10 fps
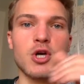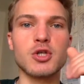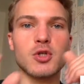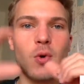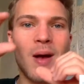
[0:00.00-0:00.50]

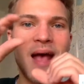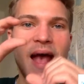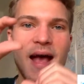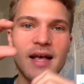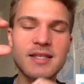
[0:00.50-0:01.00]
So
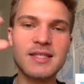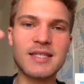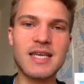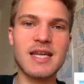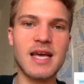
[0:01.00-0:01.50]
as
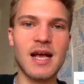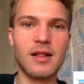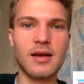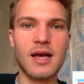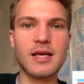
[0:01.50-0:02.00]
D N A
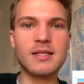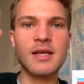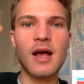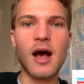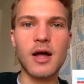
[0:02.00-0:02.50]
helicase
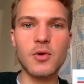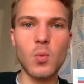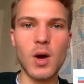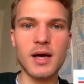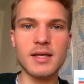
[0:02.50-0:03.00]

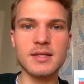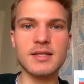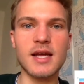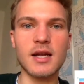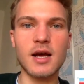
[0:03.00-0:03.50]
unwinds
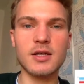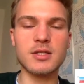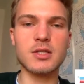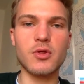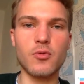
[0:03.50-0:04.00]
and
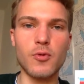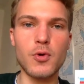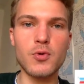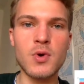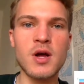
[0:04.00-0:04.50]
cuts
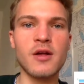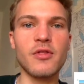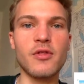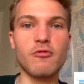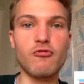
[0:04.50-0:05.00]
through
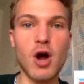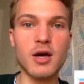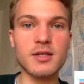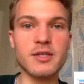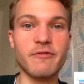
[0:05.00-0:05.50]
the
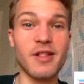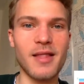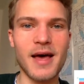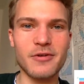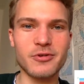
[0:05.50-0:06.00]
rungs of the
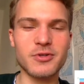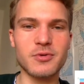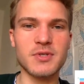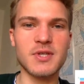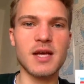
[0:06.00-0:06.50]
ladder, so
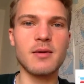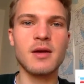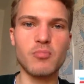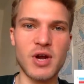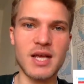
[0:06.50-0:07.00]
to say,
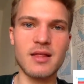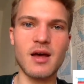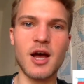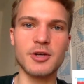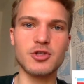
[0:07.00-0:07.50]
breaking the
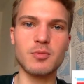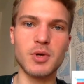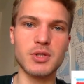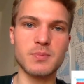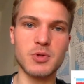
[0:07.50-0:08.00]
hydrogen
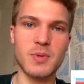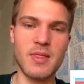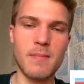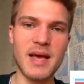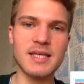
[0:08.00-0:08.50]
bonds between
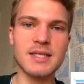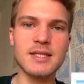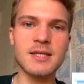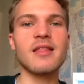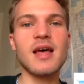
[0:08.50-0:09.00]
the
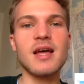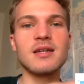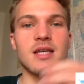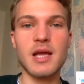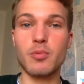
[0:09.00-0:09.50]
bases, then
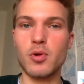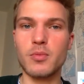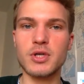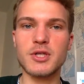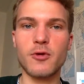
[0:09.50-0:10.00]
D N A
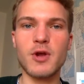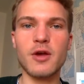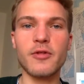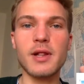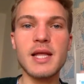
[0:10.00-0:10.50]
polymerase three
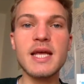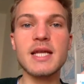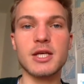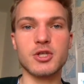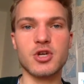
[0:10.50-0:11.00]
on the
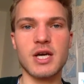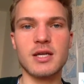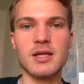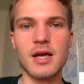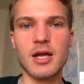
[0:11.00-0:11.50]
leading
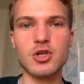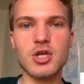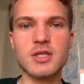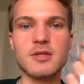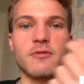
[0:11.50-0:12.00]
strand can
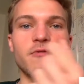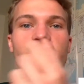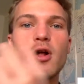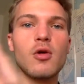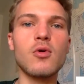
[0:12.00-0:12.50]
just
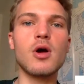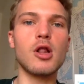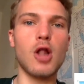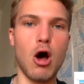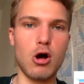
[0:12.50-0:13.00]
follow
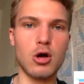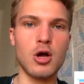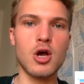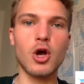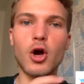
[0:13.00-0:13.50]
along
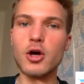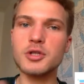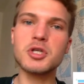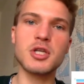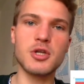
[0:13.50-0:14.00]

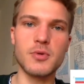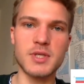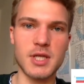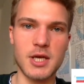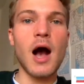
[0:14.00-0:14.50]

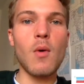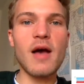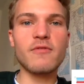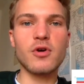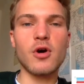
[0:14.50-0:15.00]
continuously.
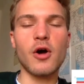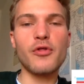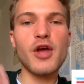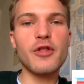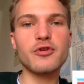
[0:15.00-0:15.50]
However, on
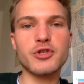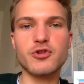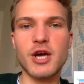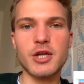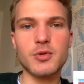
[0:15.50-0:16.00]
the other
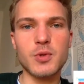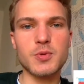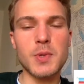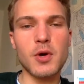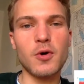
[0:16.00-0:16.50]
strand,
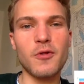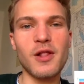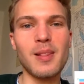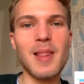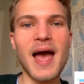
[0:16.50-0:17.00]
which we call the
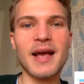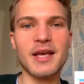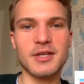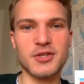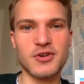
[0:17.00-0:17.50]

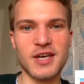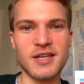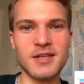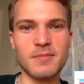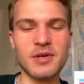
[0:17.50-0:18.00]
lagging
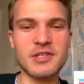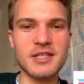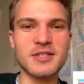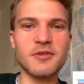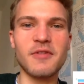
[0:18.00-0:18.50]
strand, because it
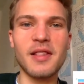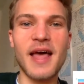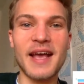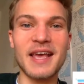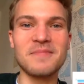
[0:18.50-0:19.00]
is sort of
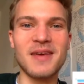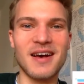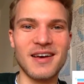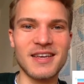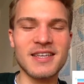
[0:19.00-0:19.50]
lagging
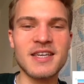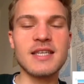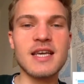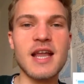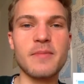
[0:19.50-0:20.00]
behind,
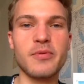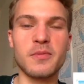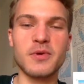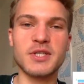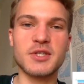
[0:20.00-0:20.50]
D N A
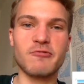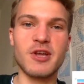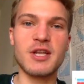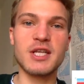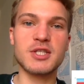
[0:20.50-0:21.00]
polymerase three
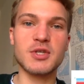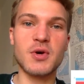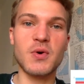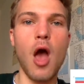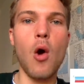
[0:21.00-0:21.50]
needs to
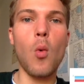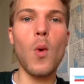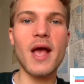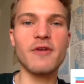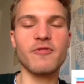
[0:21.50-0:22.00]
go
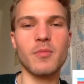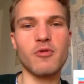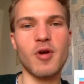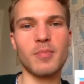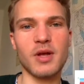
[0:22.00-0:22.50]
away from the
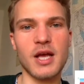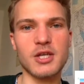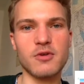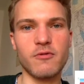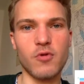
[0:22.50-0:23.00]

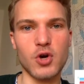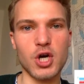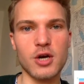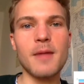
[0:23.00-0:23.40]
replication fork.